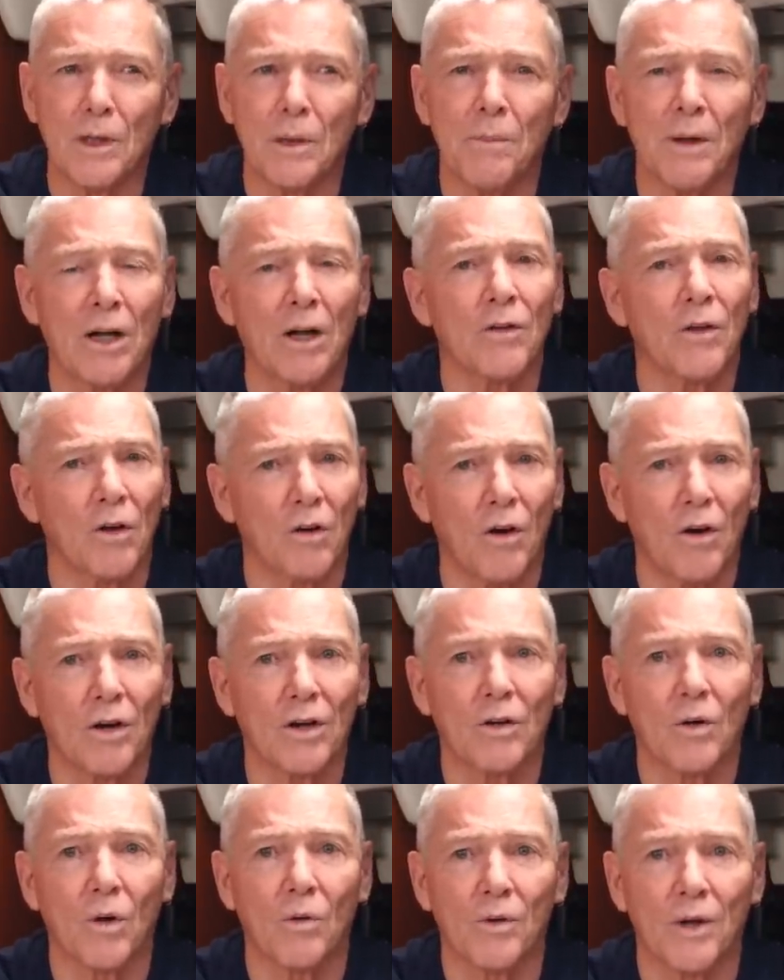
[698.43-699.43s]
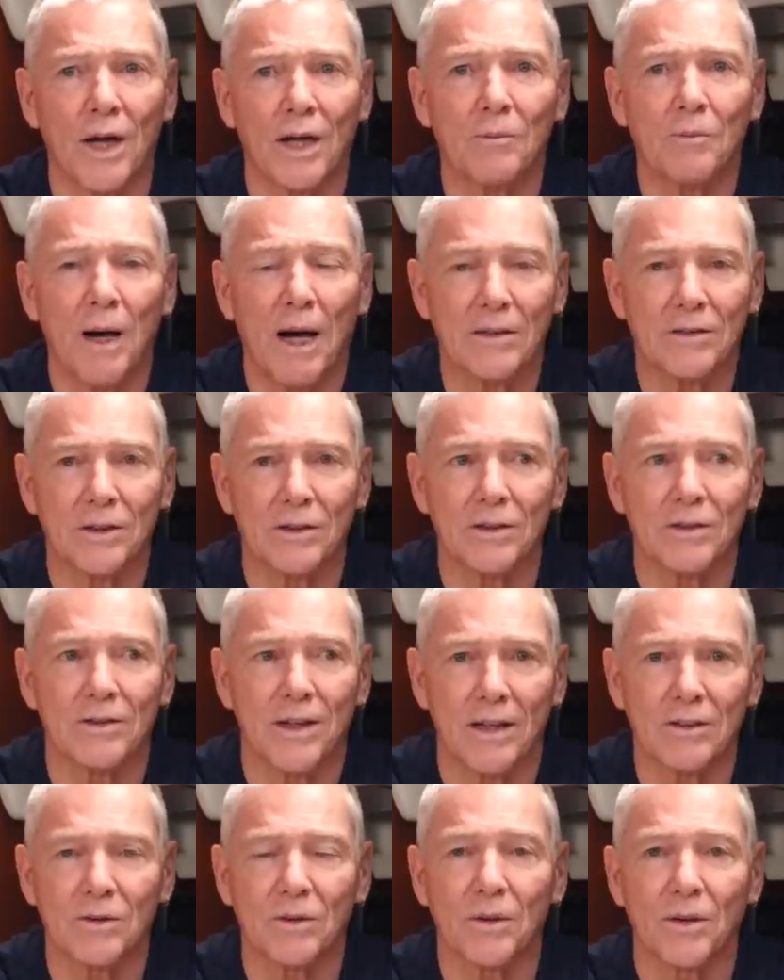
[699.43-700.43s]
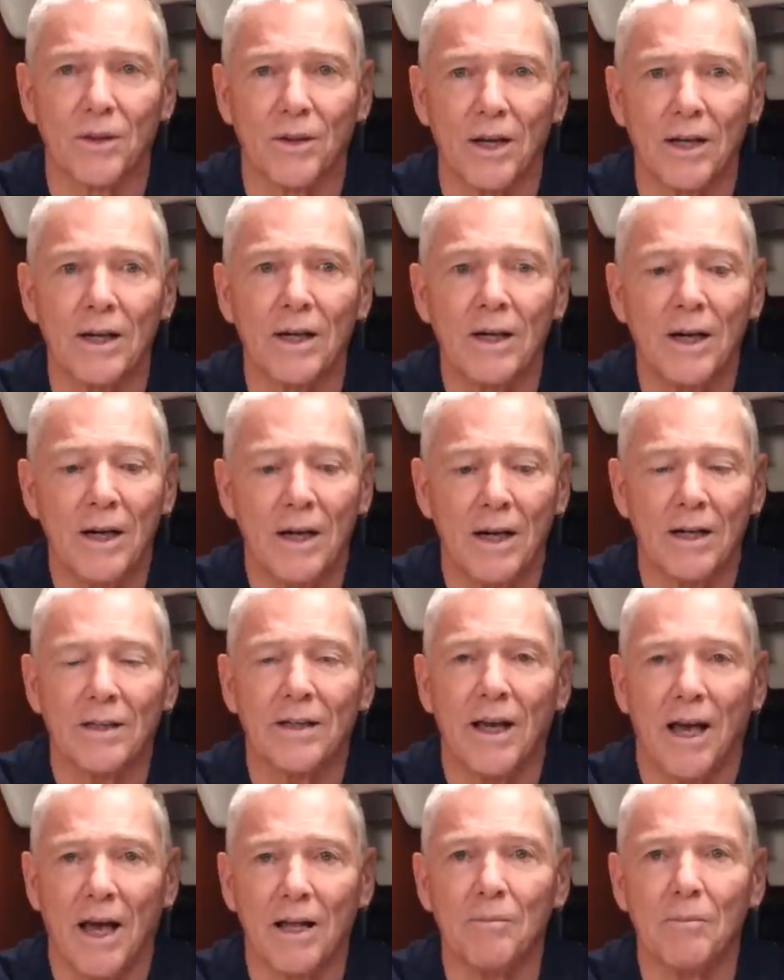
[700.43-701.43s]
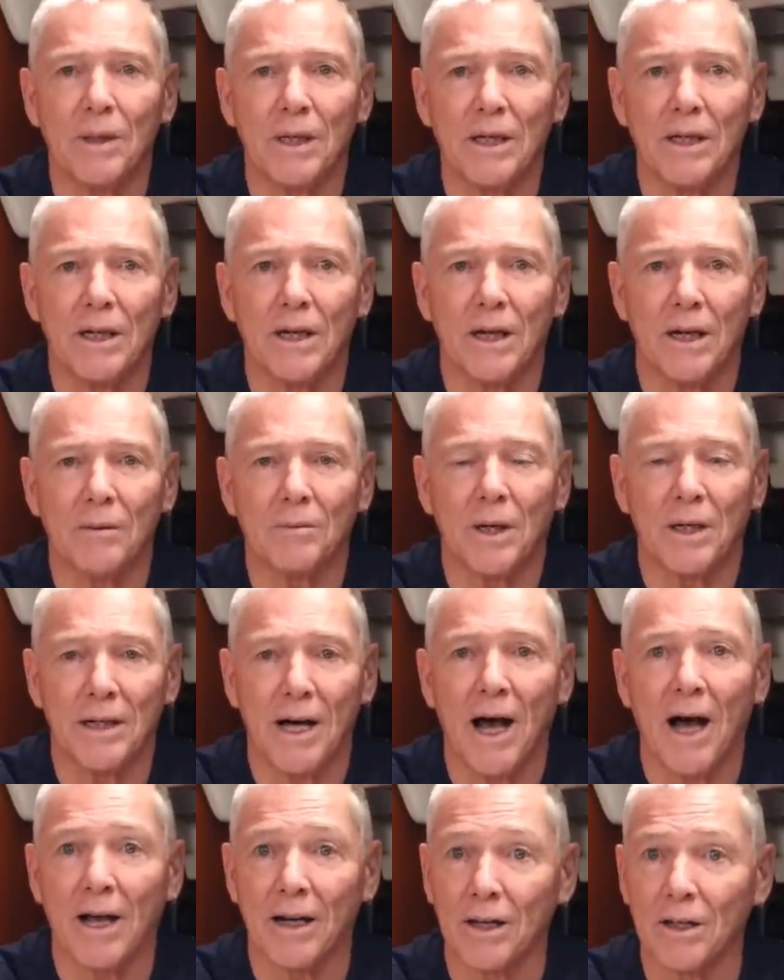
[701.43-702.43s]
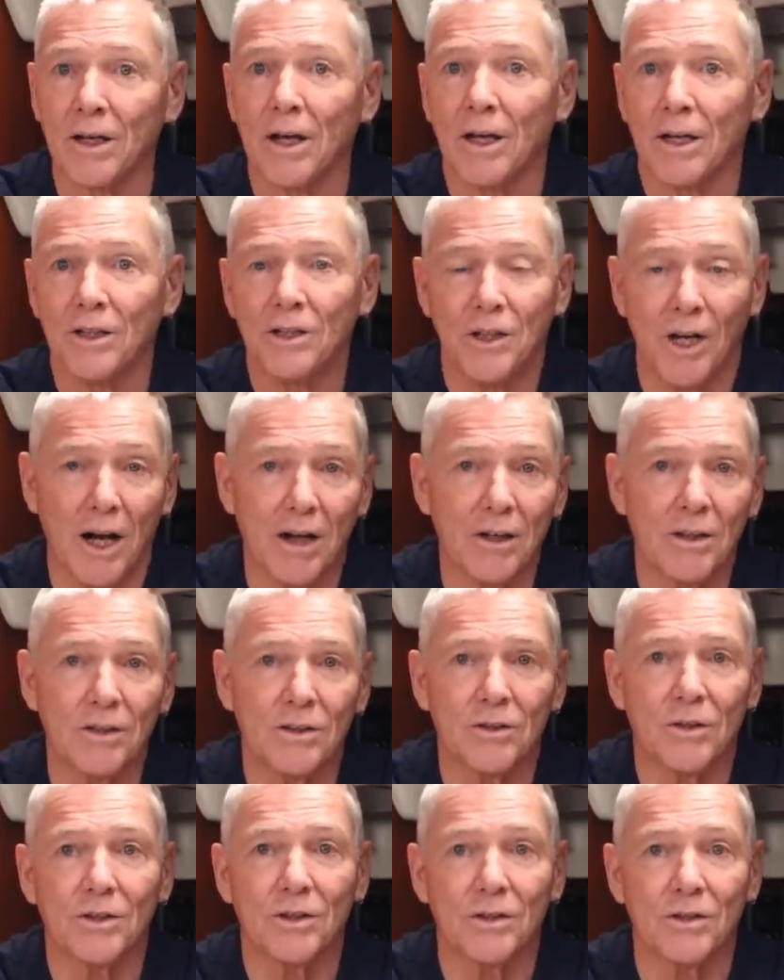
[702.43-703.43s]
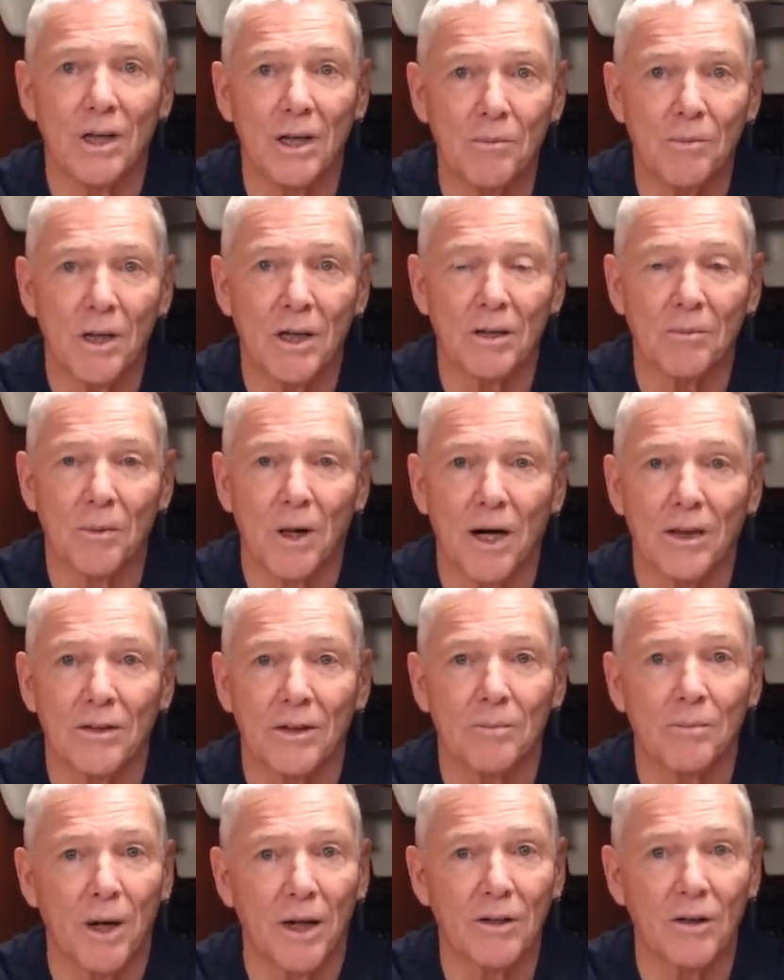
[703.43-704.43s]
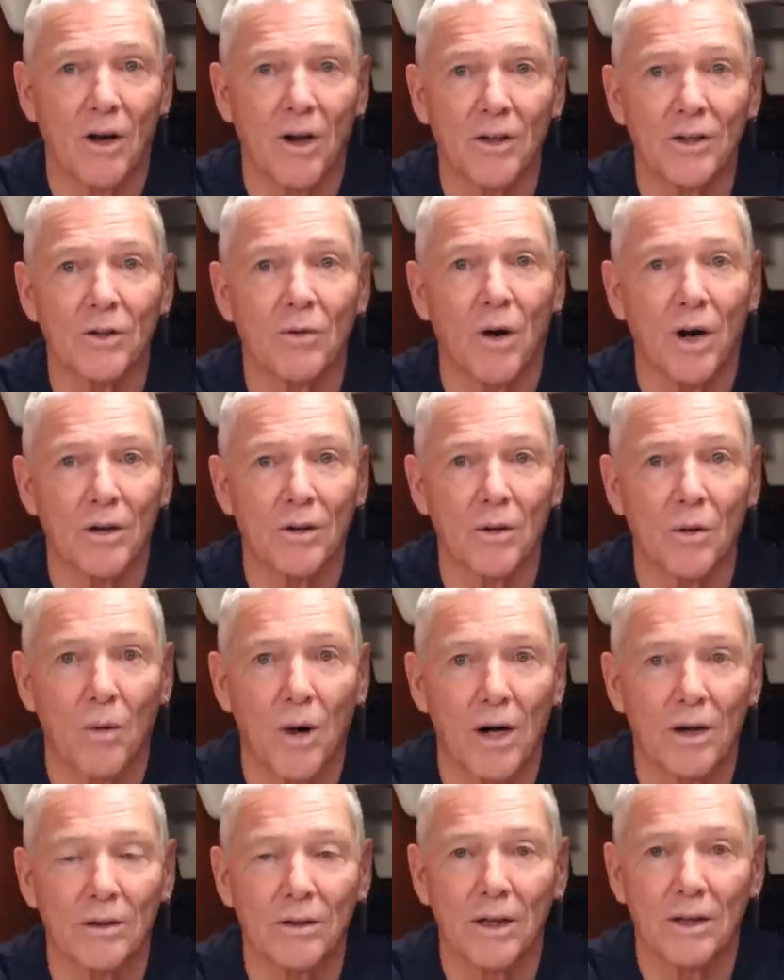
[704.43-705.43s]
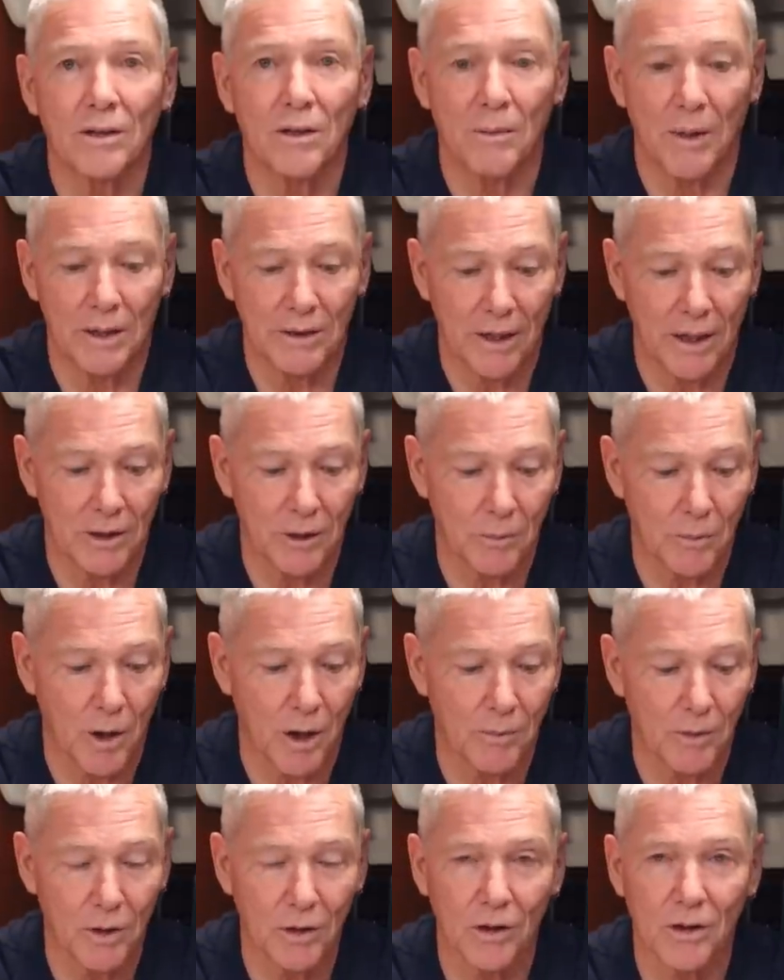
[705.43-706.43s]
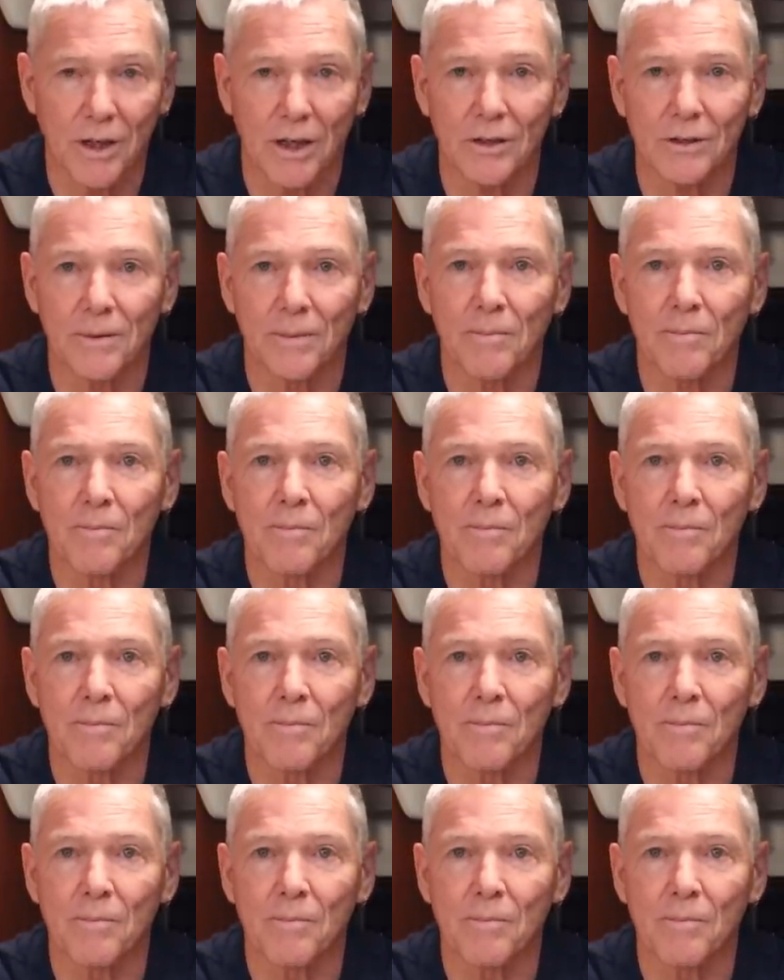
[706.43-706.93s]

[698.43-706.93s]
But on the longer overnight passages, that sort of thing, it can be an added challenge. So just keep that in mind, that by law, you are required to maintain a proper lookout.